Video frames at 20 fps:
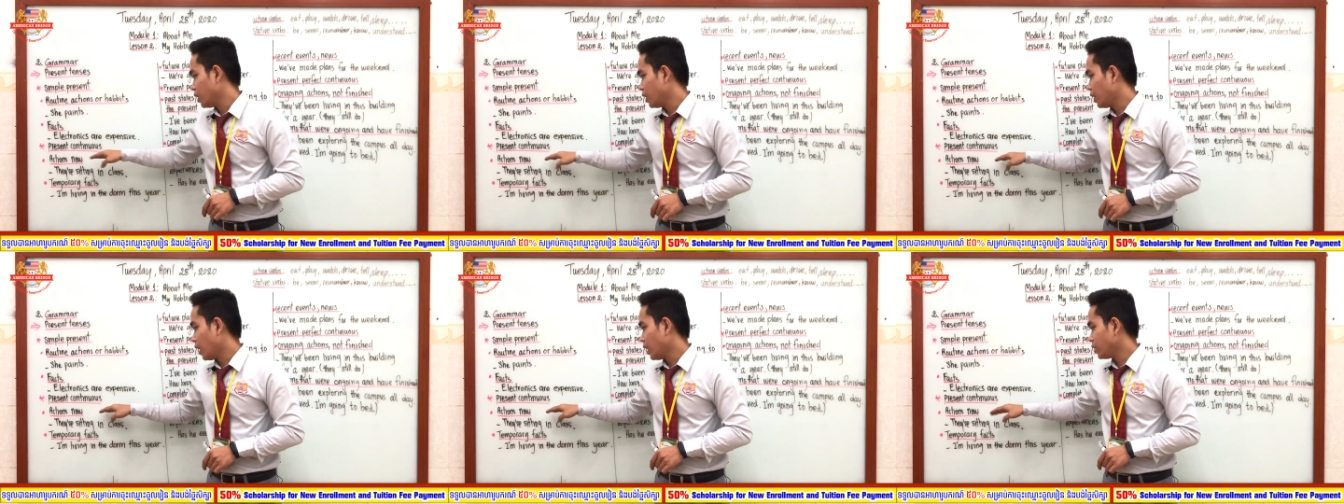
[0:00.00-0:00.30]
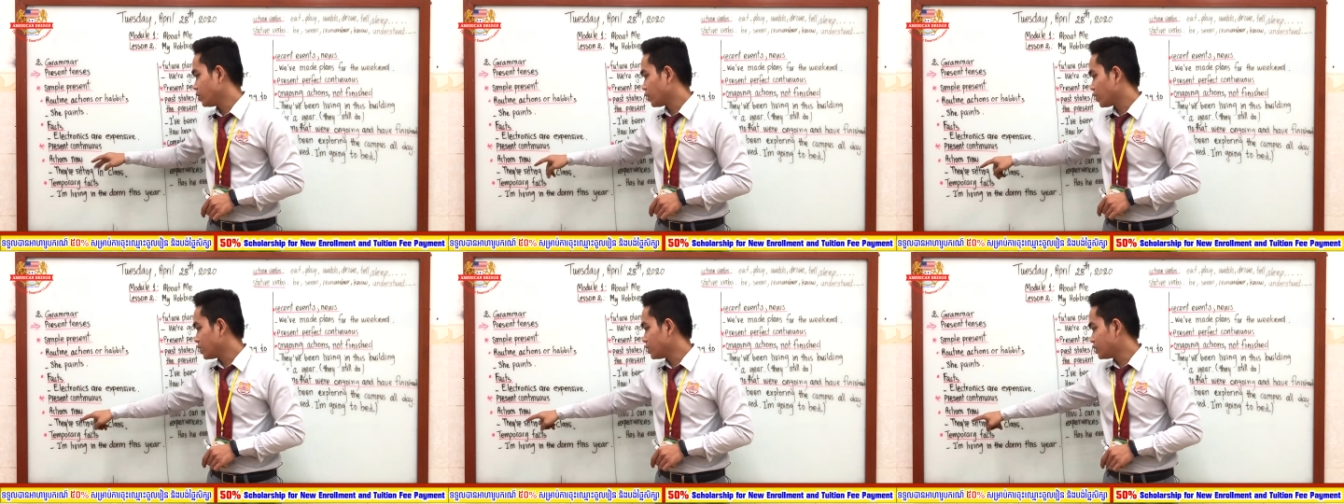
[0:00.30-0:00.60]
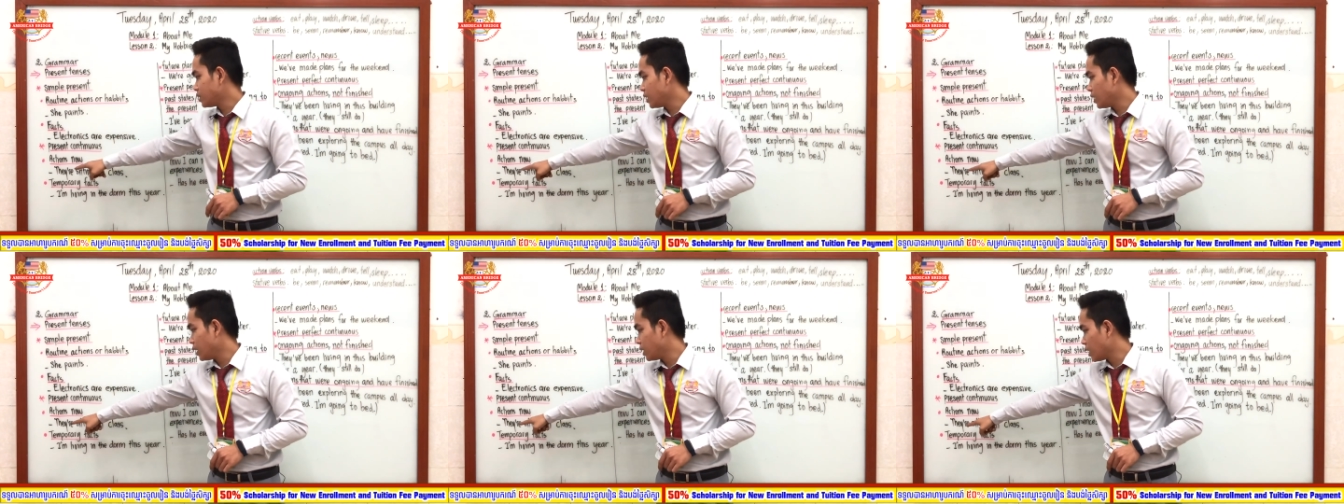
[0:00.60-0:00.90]
like you can
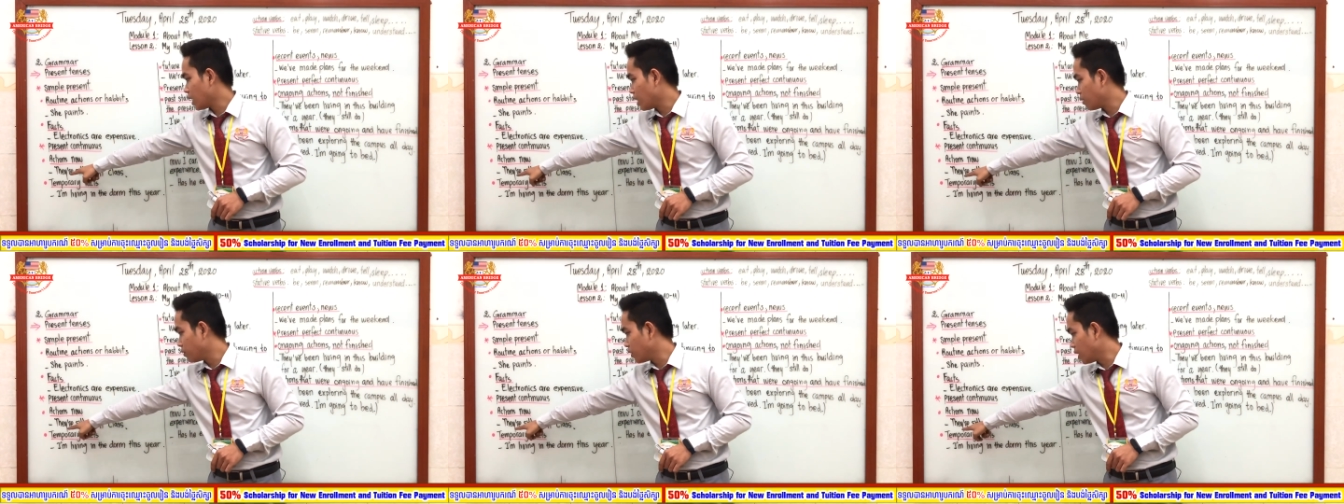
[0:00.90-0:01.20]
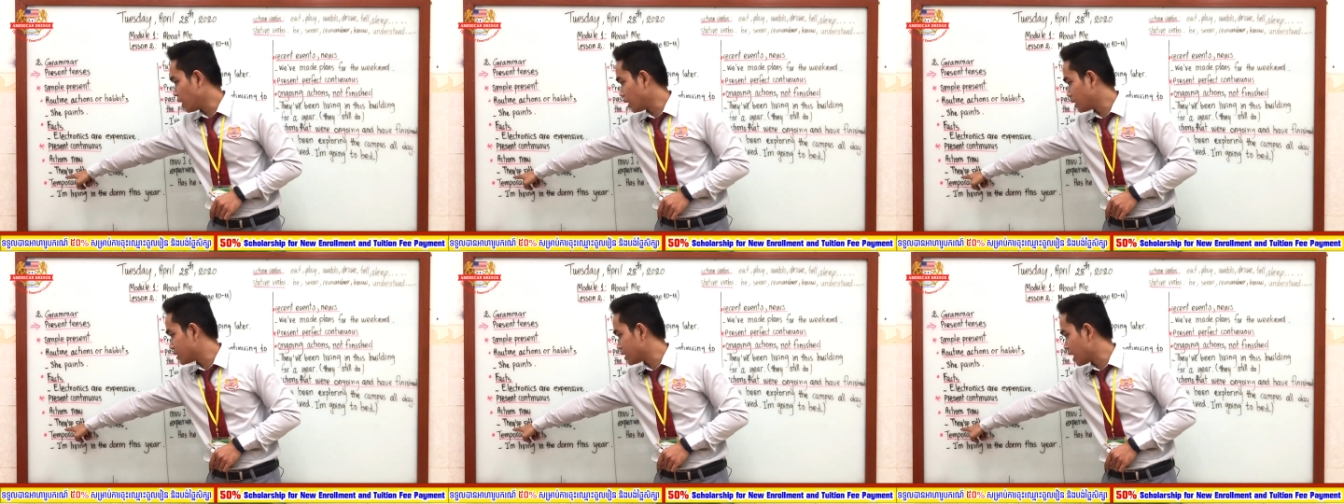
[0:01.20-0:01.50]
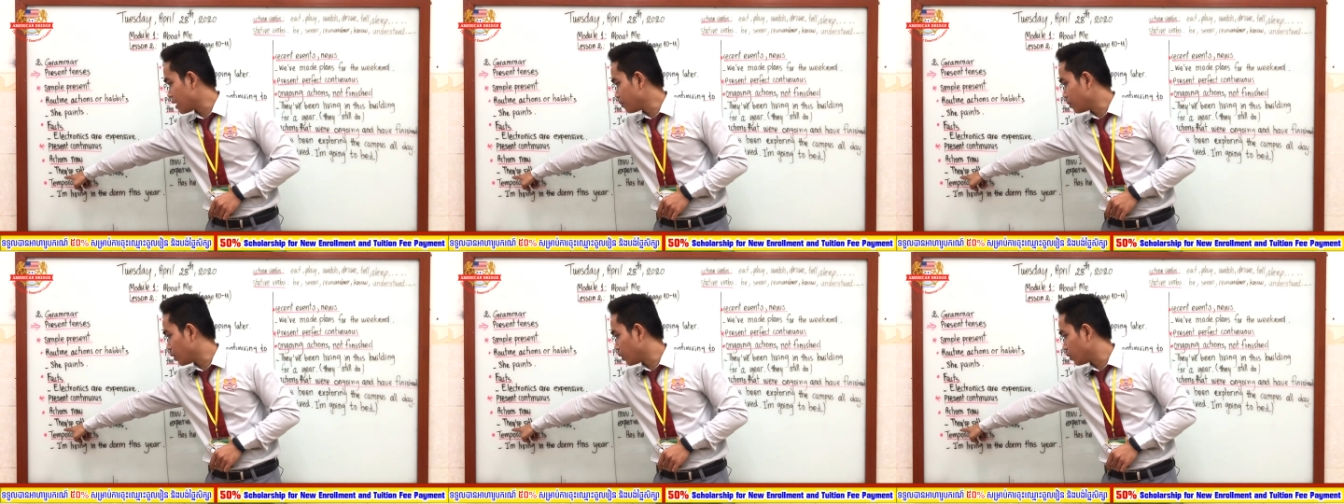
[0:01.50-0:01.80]
see in our
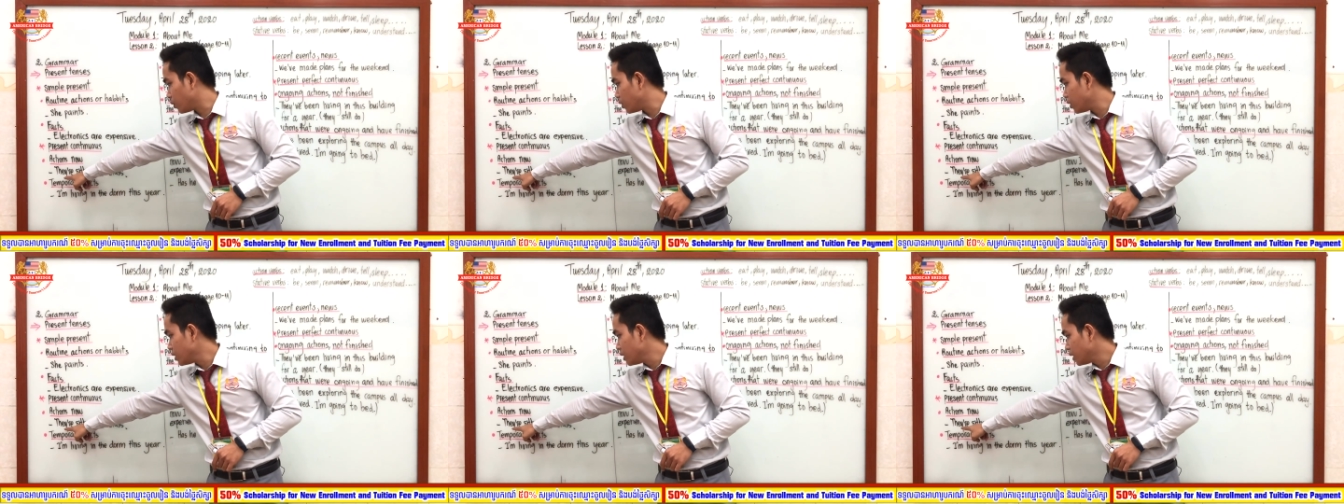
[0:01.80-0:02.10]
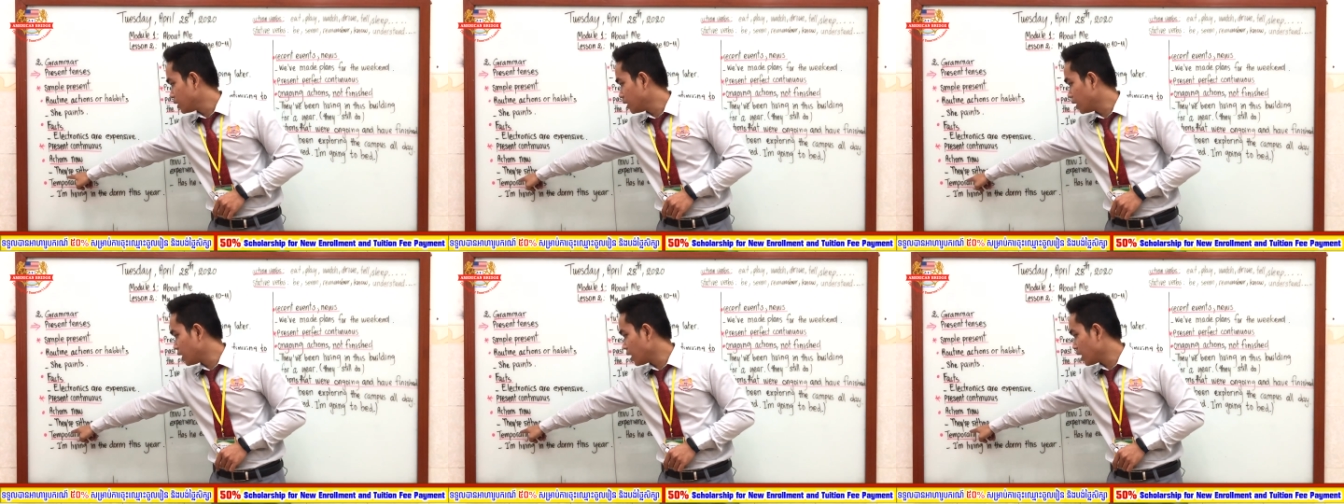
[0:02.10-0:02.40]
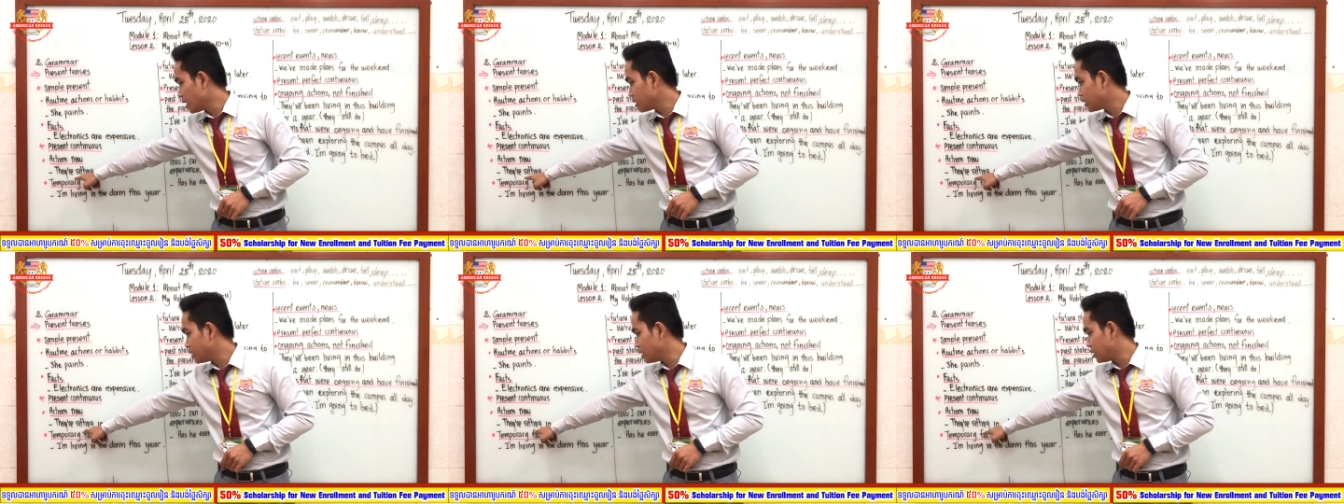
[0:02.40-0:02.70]
example, they
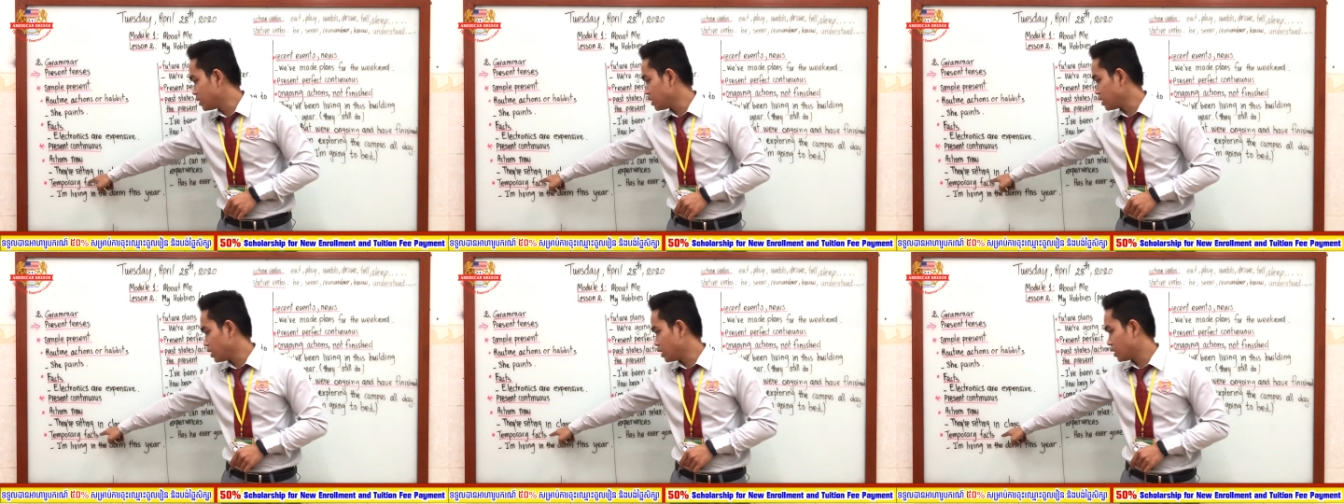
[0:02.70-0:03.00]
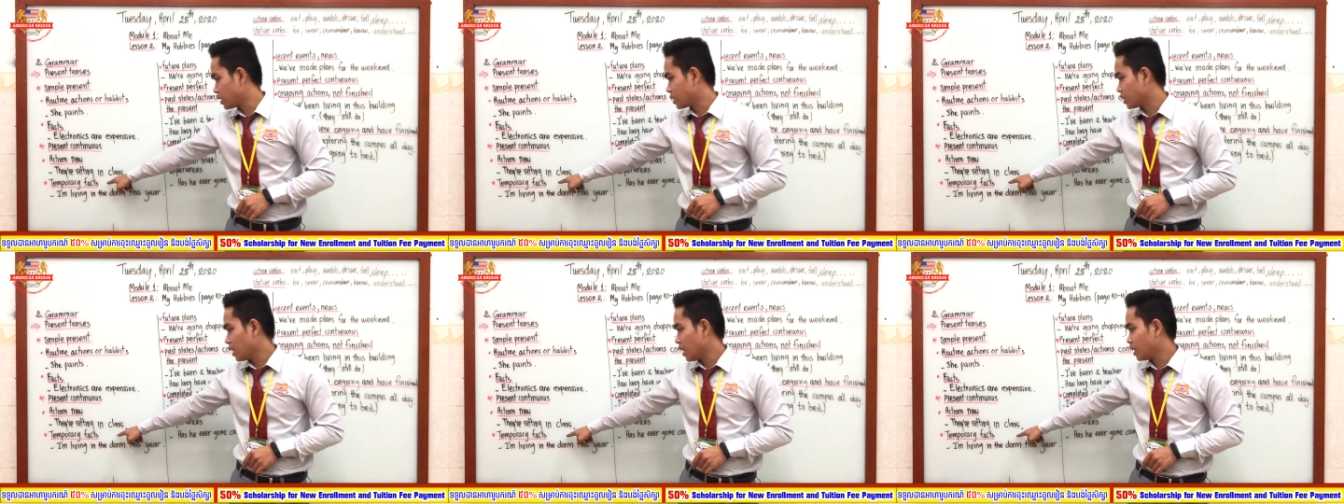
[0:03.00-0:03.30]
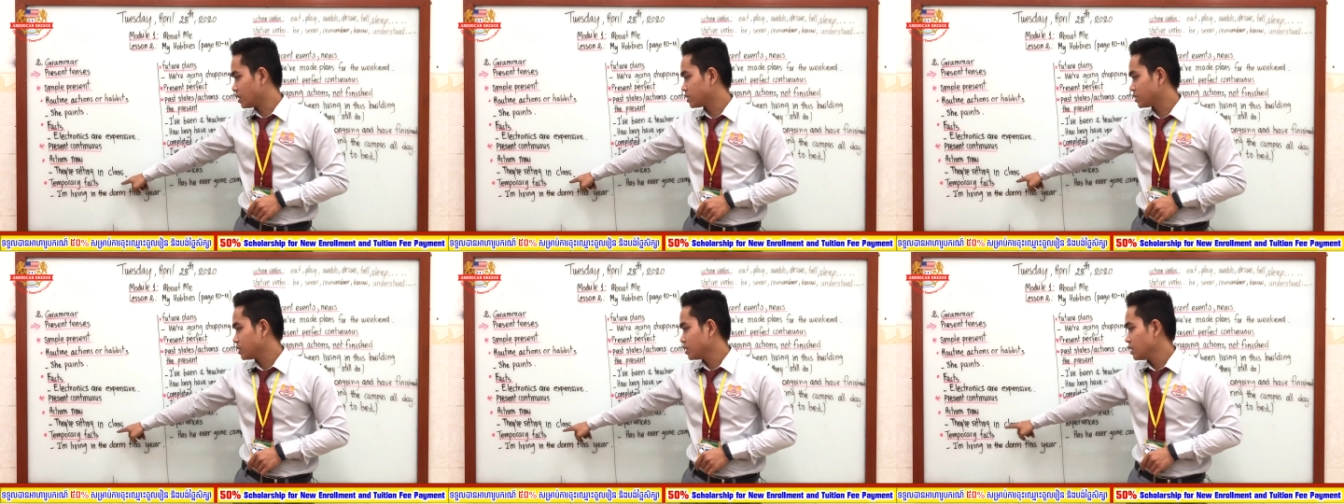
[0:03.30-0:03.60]
are sitting in a
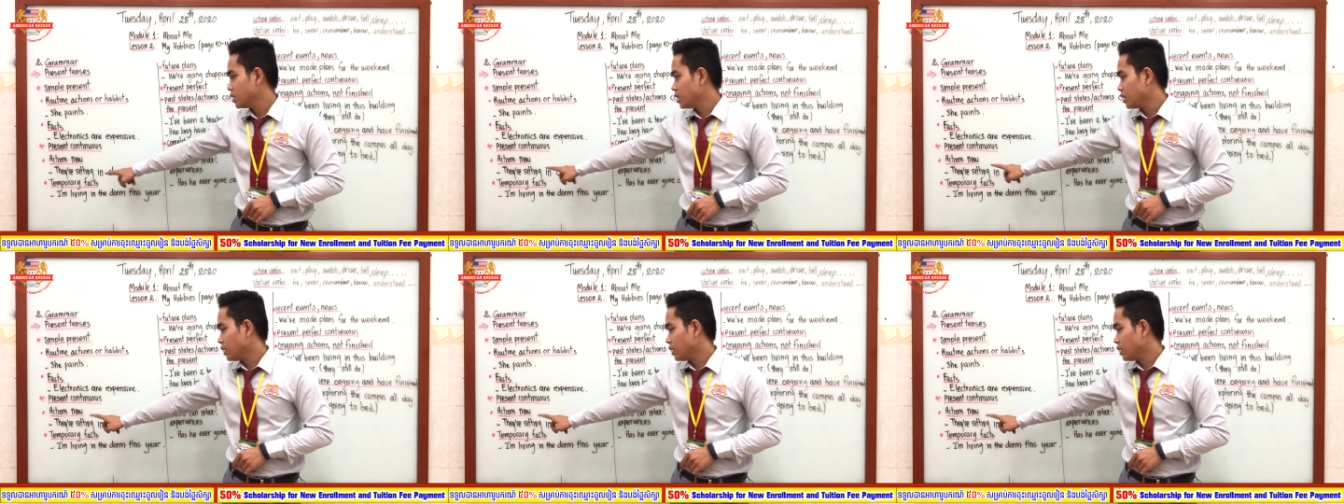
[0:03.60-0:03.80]
class.